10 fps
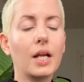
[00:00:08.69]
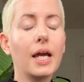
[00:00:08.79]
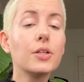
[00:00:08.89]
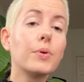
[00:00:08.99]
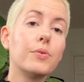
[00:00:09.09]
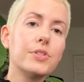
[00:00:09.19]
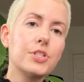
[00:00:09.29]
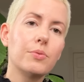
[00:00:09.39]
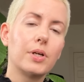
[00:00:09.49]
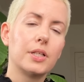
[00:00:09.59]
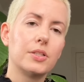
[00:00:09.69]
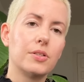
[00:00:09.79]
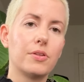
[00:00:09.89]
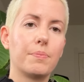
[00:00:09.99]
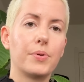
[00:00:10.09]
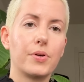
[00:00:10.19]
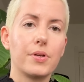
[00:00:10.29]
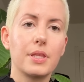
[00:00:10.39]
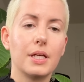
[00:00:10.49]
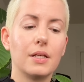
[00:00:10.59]
and we originally wanted to do the
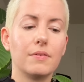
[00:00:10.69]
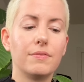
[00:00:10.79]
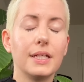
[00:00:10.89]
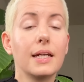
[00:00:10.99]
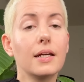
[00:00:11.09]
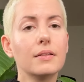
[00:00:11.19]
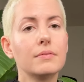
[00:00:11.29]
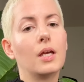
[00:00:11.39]
birth in Vienna,